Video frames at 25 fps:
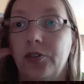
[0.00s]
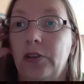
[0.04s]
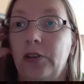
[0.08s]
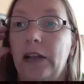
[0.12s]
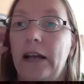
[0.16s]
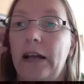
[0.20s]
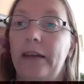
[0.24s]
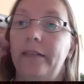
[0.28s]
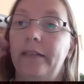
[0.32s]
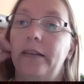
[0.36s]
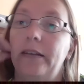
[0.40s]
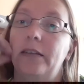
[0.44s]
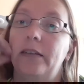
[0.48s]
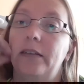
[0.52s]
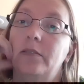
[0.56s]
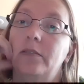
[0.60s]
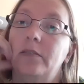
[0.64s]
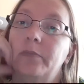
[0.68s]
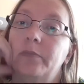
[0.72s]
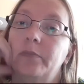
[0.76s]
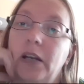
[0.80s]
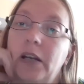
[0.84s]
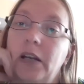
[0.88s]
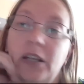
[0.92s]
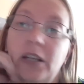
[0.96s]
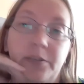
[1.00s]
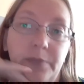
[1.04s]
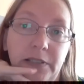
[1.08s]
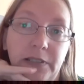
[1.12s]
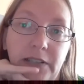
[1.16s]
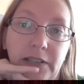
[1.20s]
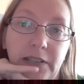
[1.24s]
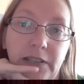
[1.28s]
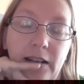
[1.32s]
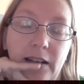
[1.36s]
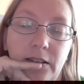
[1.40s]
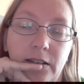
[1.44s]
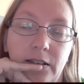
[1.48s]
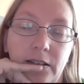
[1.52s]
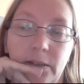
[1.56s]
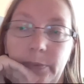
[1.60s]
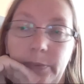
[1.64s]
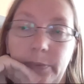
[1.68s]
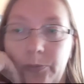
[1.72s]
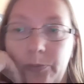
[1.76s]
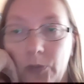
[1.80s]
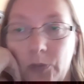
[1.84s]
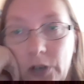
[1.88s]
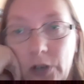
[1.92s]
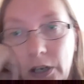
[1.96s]
glad that my husband's got a little bit
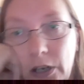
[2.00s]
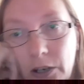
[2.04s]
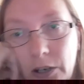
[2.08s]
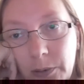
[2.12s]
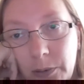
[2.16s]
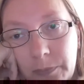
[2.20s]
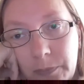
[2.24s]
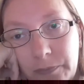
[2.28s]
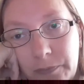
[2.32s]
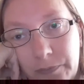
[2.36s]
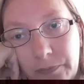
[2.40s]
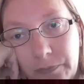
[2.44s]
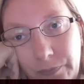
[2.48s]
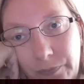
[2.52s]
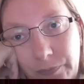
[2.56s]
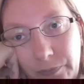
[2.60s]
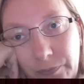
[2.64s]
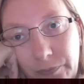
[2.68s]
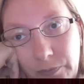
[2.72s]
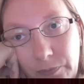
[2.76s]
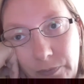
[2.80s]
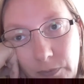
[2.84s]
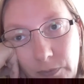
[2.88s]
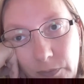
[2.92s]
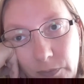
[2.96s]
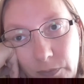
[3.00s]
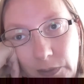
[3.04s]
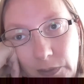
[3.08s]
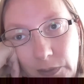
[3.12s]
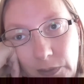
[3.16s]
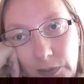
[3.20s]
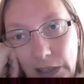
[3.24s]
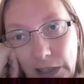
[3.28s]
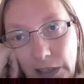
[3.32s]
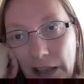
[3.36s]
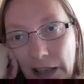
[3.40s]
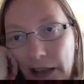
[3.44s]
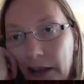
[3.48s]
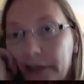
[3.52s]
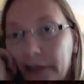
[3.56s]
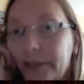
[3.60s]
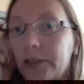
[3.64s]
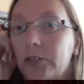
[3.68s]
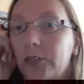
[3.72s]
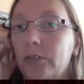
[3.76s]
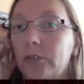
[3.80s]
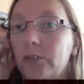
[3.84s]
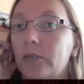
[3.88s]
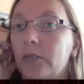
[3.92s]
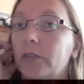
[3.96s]
more help at
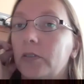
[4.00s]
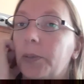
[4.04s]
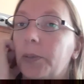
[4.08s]
the